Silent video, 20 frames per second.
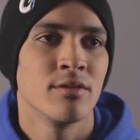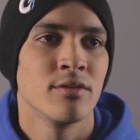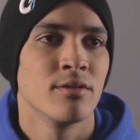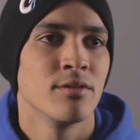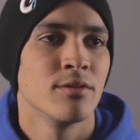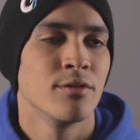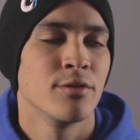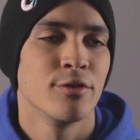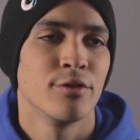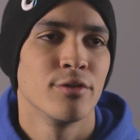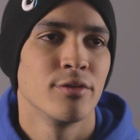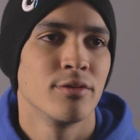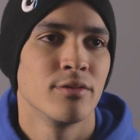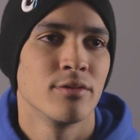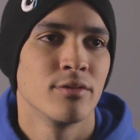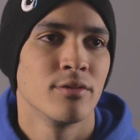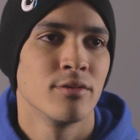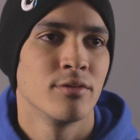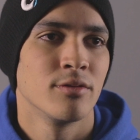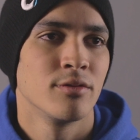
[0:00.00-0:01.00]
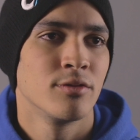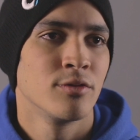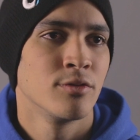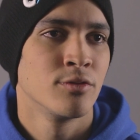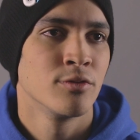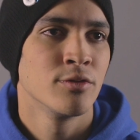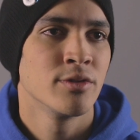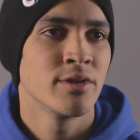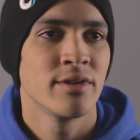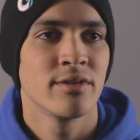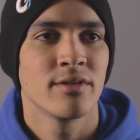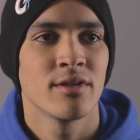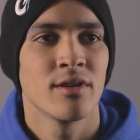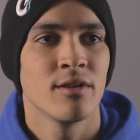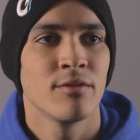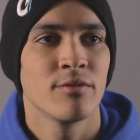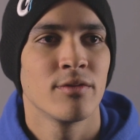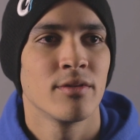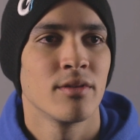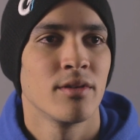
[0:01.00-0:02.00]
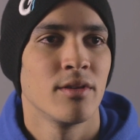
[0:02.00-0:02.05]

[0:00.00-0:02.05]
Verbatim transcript: to, to, to do this stuff.